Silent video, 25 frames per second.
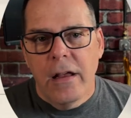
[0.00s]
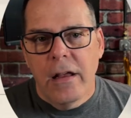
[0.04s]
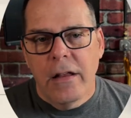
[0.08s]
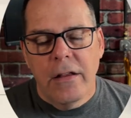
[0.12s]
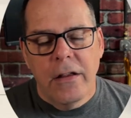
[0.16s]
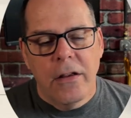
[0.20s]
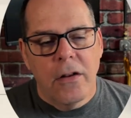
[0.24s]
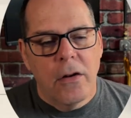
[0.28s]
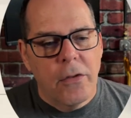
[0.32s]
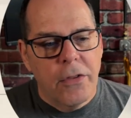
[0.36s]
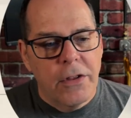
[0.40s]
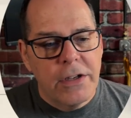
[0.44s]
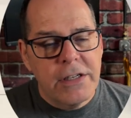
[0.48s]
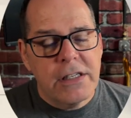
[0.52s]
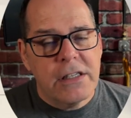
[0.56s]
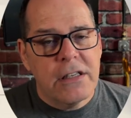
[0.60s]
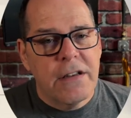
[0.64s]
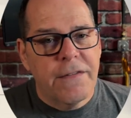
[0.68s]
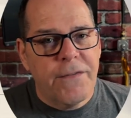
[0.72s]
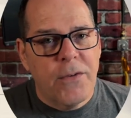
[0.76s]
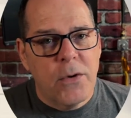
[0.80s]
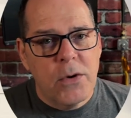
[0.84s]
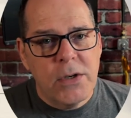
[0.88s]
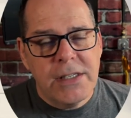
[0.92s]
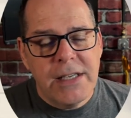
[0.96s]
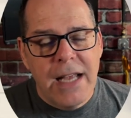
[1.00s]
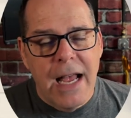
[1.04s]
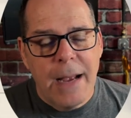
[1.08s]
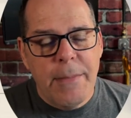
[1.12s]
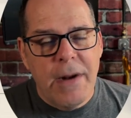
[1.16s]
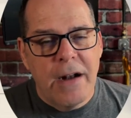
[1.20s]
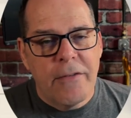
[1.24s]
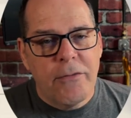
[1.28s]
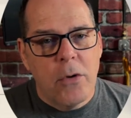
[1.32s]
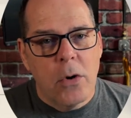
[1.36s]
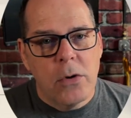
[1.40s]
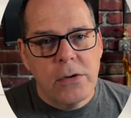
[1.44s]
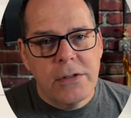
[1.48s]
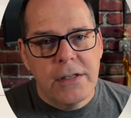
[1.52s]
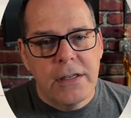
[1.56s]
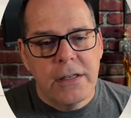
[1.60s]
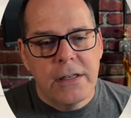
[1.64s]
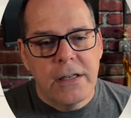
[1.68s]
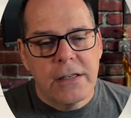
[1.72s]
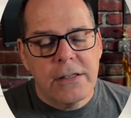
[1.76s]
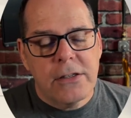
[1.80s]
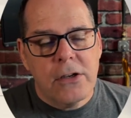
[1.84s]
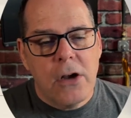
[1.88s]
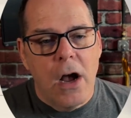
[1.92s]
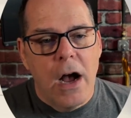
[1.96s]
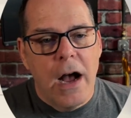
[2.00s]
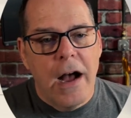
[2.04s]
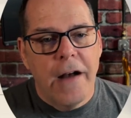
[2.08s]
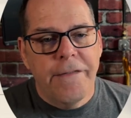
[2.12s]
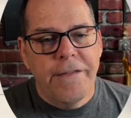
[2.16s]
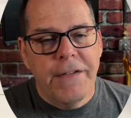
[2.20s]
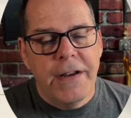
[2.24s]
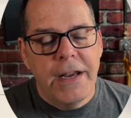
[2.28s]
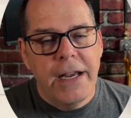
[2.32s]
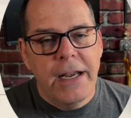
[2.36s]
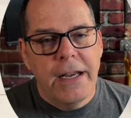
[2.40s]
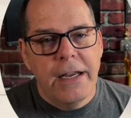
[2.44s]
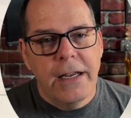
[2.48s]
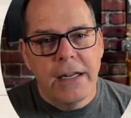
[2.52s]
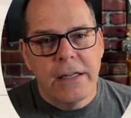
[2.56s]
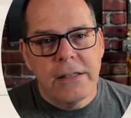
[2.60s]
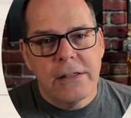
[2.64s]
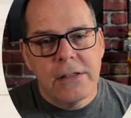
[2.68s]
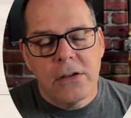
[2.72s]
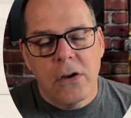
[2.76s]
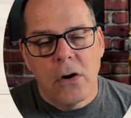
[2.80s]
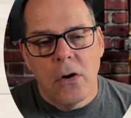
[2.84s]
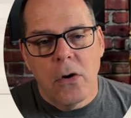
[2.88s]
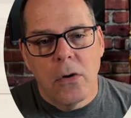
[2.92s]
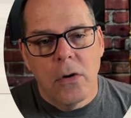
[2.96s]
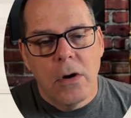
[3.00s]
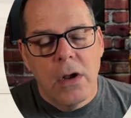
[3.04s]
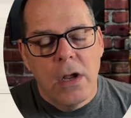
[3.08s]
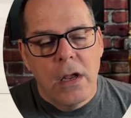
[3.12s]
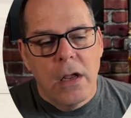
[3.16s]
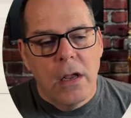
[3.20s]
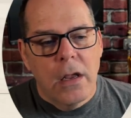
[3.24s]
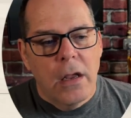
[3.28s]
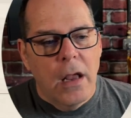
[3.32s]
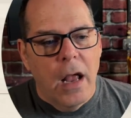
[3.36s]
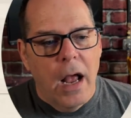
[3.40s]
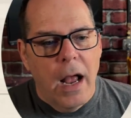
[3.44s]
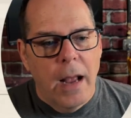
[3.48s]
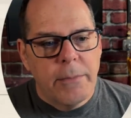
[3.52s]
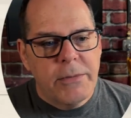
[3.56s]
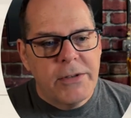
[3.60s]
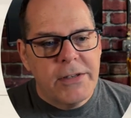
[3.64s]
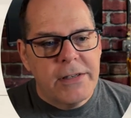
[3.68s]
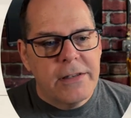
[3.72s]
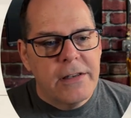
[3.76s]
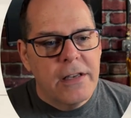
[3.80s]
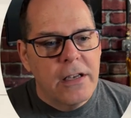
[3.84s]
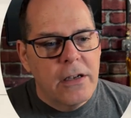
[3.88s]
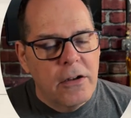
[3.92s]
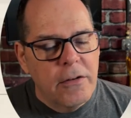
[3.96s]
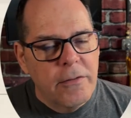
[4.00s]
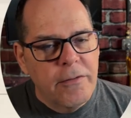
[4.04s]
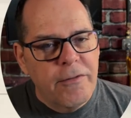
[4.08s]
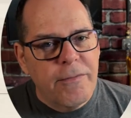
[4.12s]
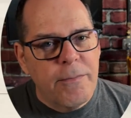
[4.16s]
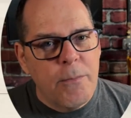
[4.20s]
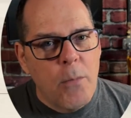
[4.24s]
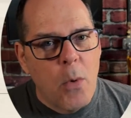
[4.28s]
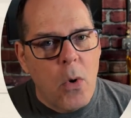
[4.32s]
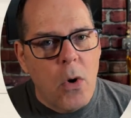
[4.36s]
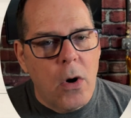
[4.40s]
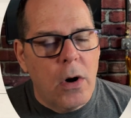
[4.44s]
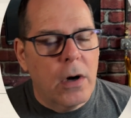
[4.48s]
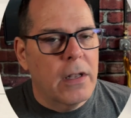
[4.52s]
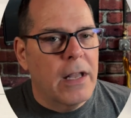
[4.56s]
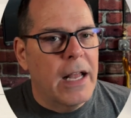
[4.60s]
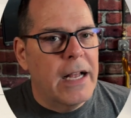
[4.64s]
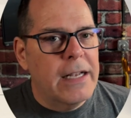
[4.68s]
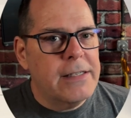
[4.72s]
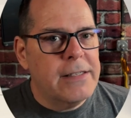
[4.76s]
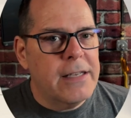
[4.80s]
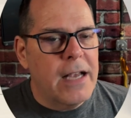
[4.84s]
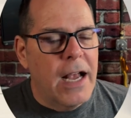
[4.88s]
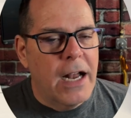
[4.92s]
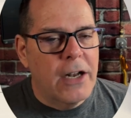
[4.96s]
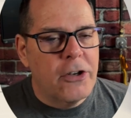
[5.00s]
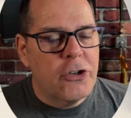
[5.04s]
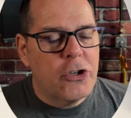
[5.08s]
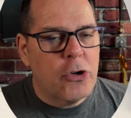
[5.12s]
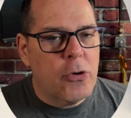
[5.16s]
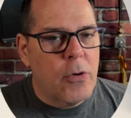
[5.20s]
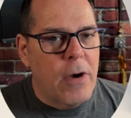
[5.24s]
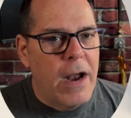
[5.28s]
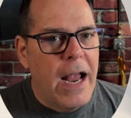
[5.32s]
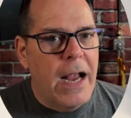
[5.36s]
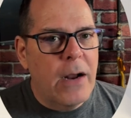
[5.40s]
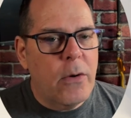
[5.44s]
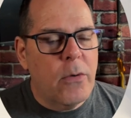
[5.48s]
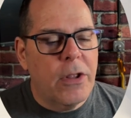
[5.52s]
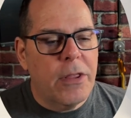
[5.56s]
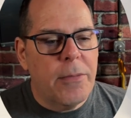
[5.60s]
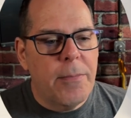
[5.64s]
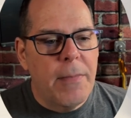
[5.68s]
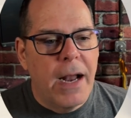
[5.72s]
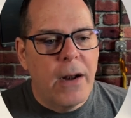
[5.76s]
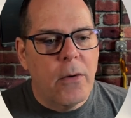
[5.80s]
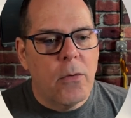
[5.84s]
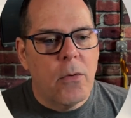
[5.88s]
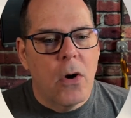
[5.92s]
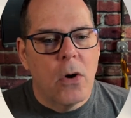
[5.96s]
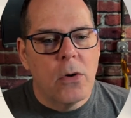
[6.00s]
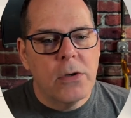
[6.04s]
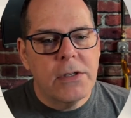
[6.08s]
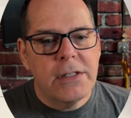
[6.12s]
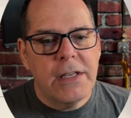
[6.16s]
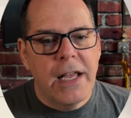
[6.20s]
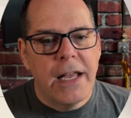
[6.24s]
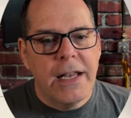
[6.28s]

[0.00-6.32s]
You know, this is the first time I've roasted this coffee, and so I'm still more or less on track with my roast.